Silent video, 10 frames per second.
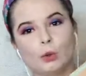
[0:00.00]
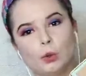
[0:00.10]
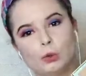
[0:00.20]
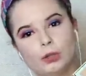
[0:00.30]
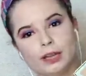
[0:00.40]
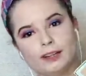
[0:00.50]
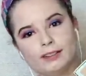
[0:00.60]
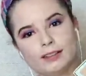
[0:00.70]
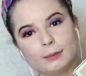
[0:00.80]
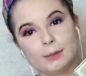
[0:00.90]
Hula.
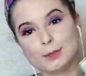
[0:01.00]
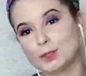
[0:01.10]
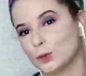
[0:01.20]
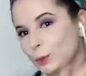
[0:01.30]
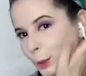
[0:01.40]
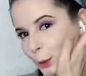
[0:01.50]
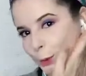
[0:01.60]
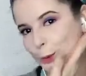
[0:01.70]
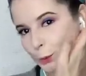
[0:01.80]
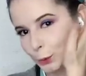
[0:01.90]
I'm going to be doing my
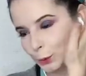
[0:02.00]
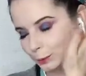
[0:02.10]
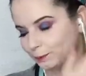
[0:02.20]
contour.